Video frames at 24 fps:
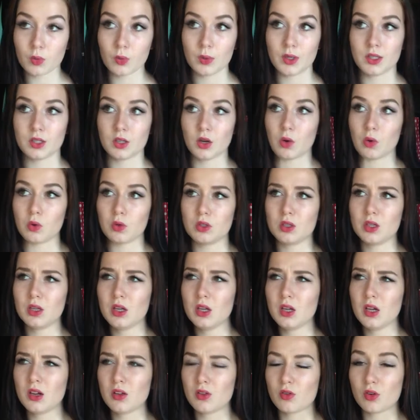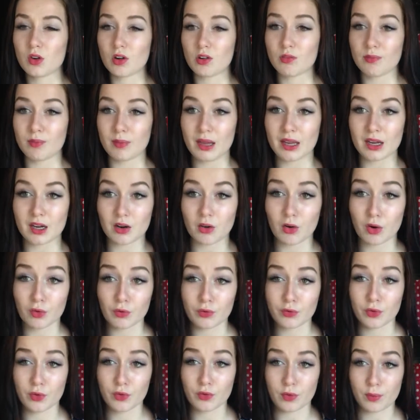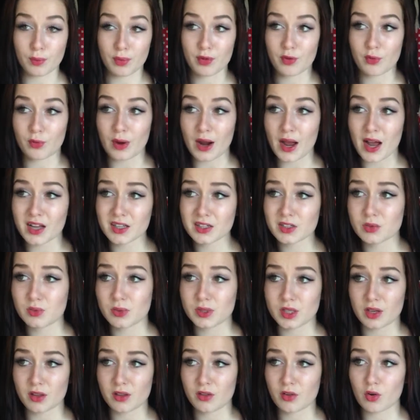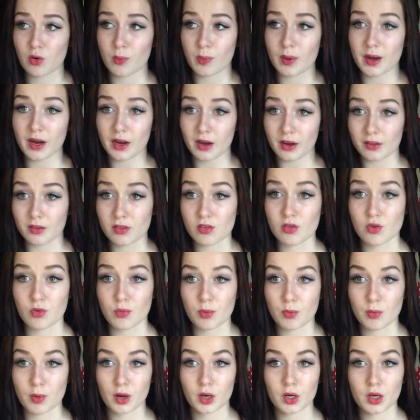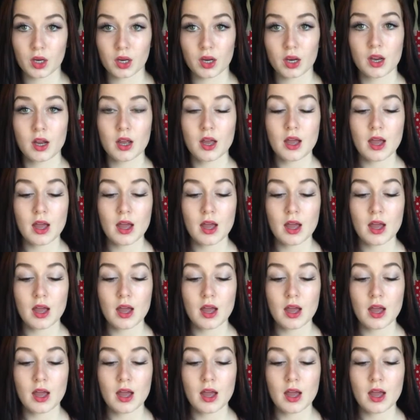We don't sort of make our own food from scratch. We just go buy it at the supermarket.